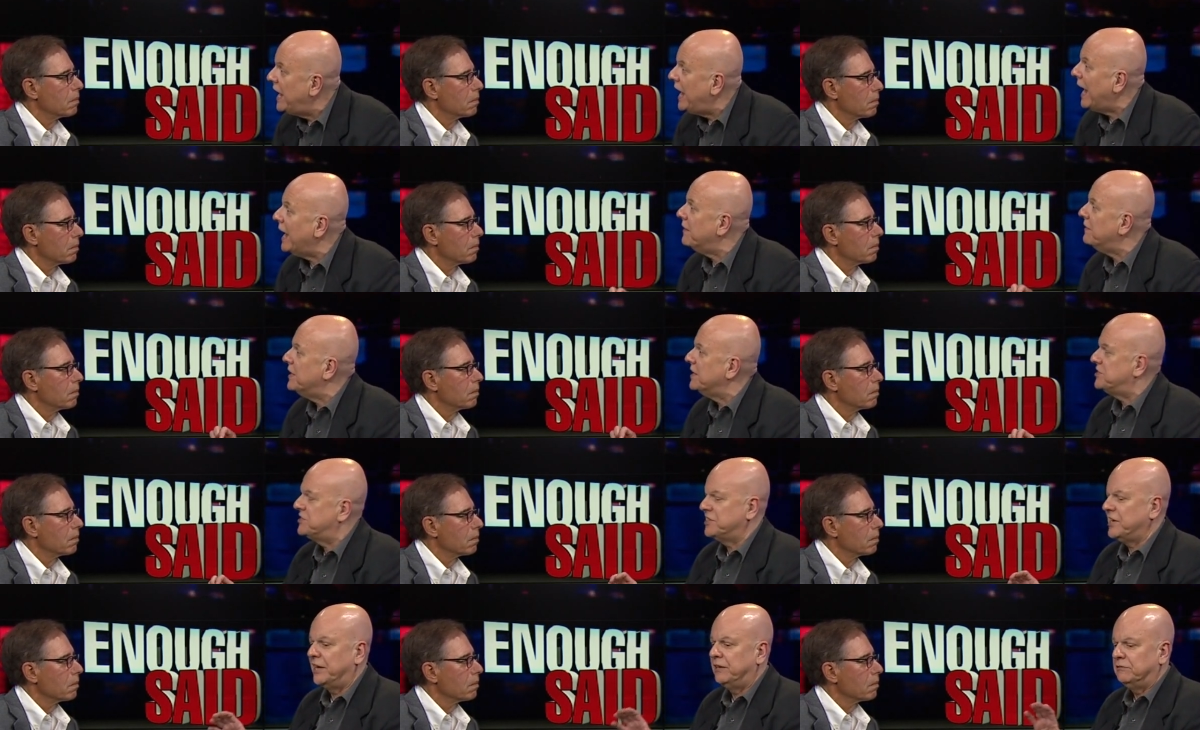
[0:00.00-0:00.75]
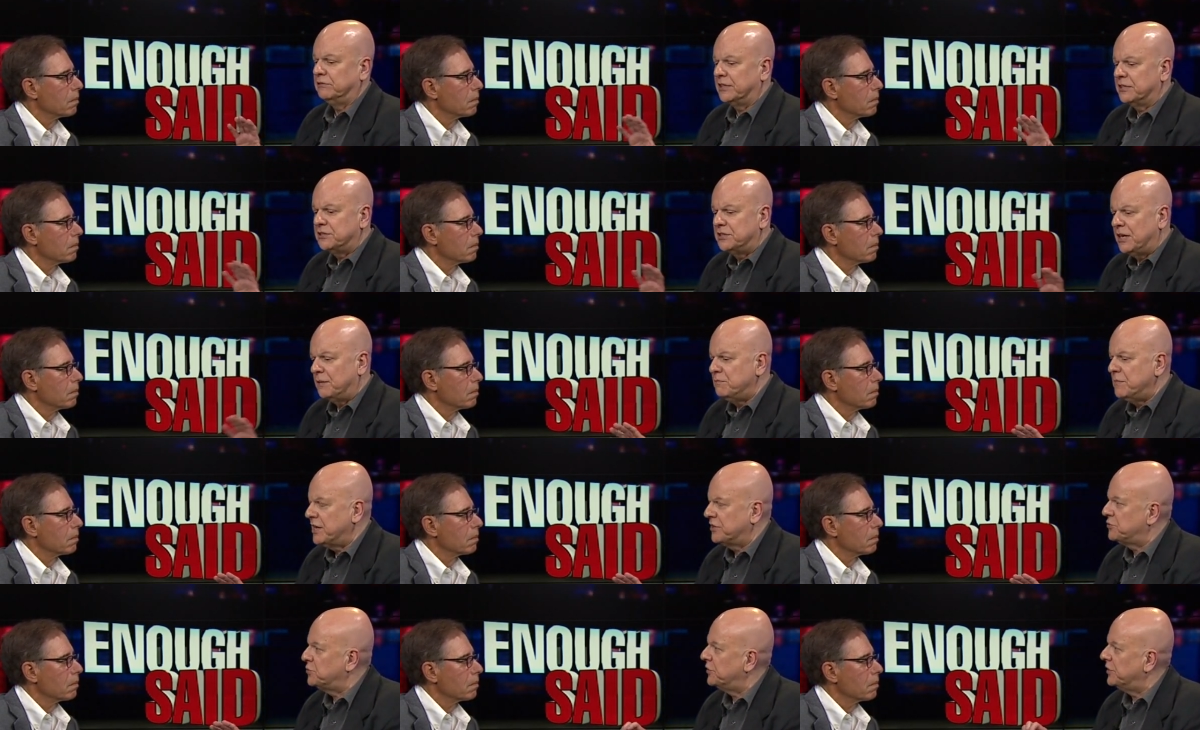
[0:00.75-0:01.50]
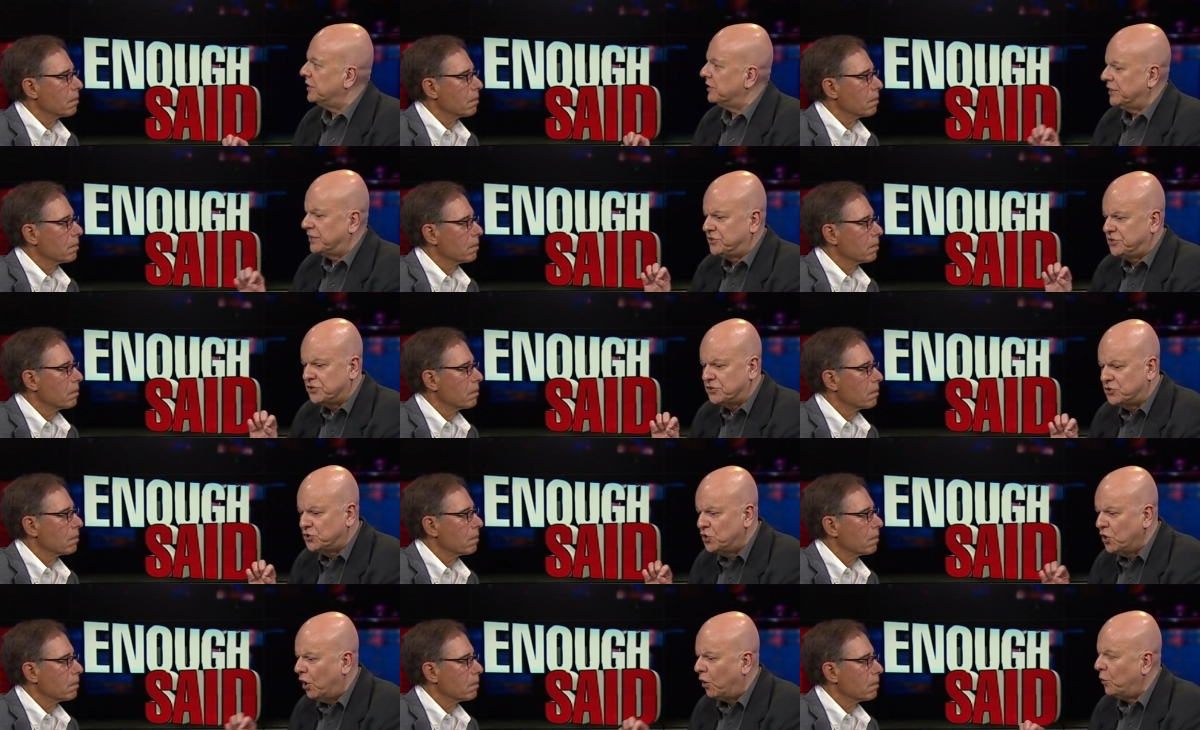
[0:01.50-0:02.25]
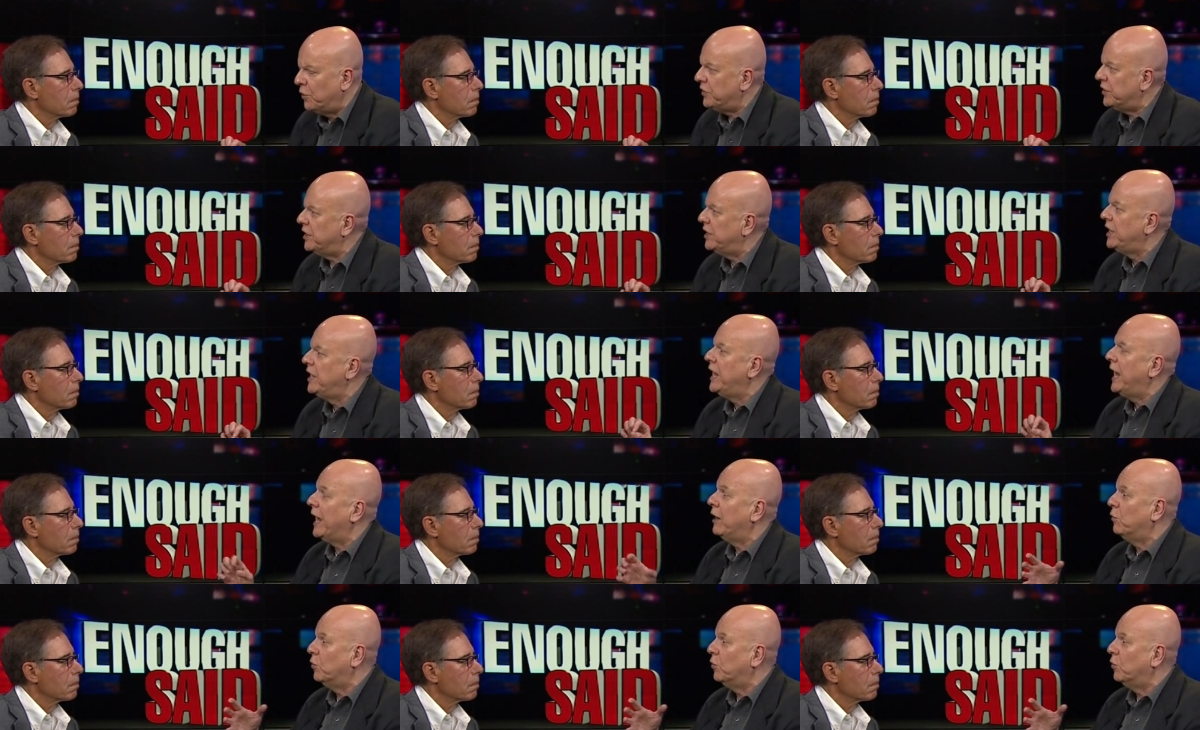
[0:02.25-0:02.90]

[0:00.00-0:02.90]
Speaker 1: And they said, let's not mess with it. Let's just go with it. And